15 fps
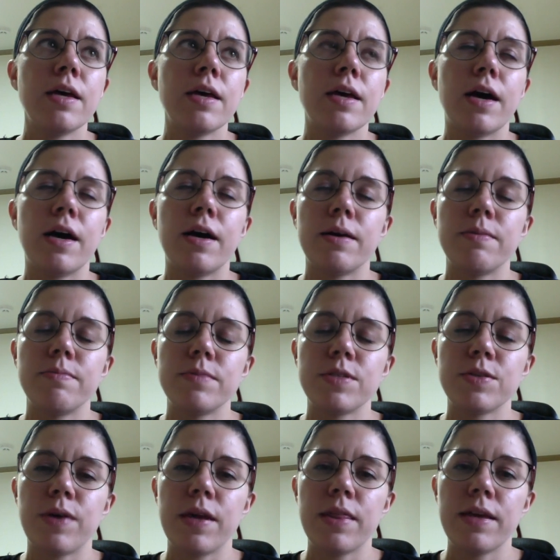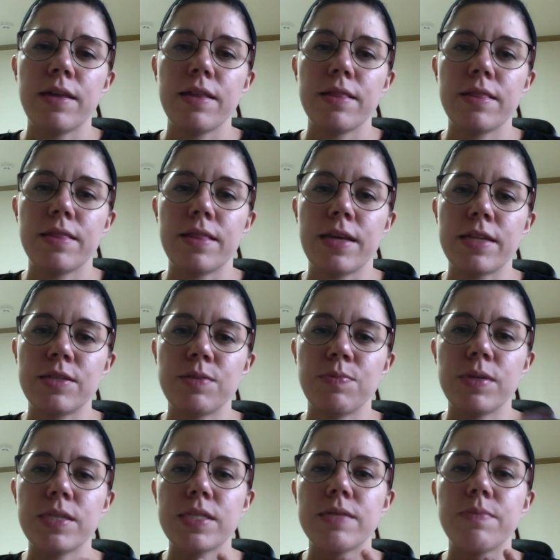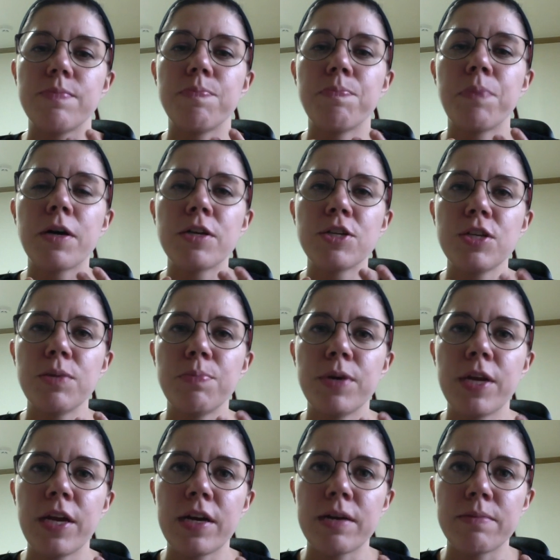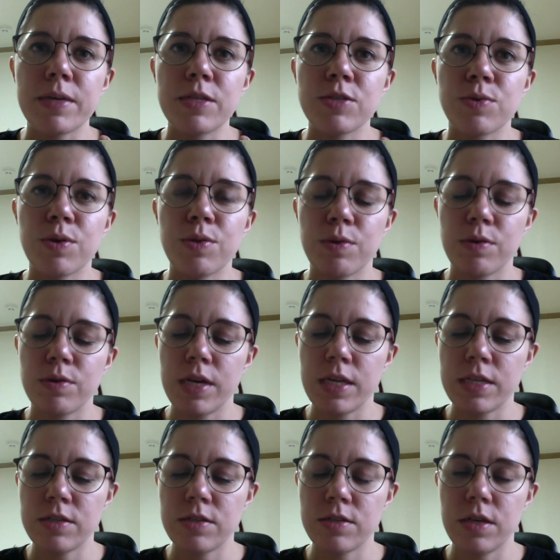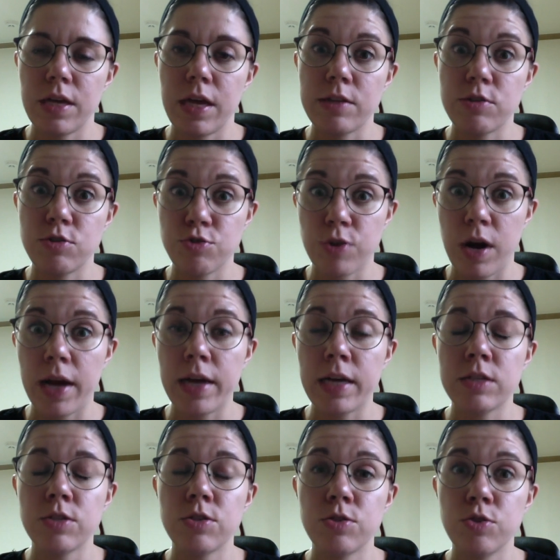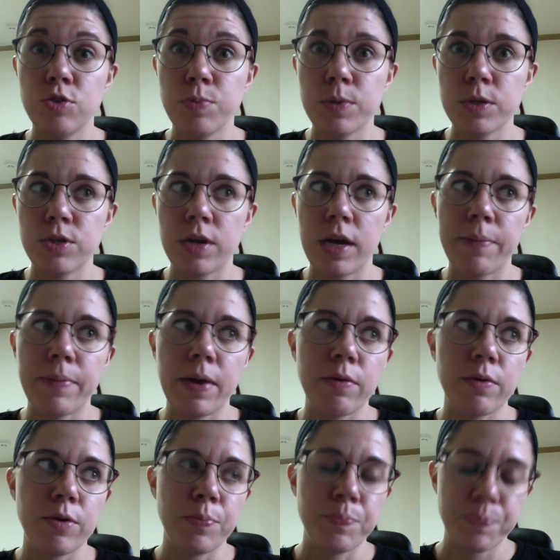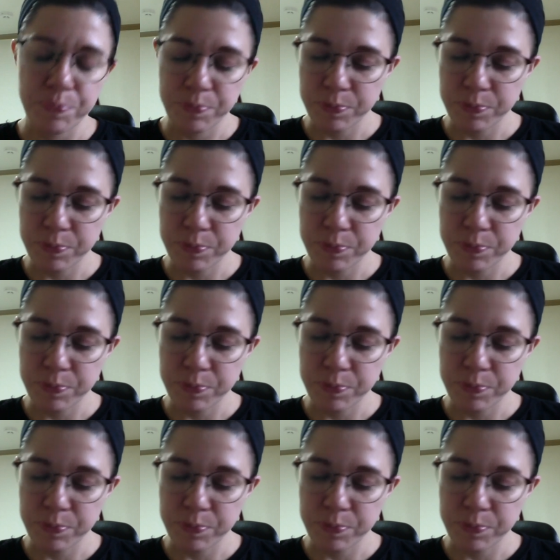so I think that's what's partially bringing on my sore throat. It's dry. It's super dry in my room.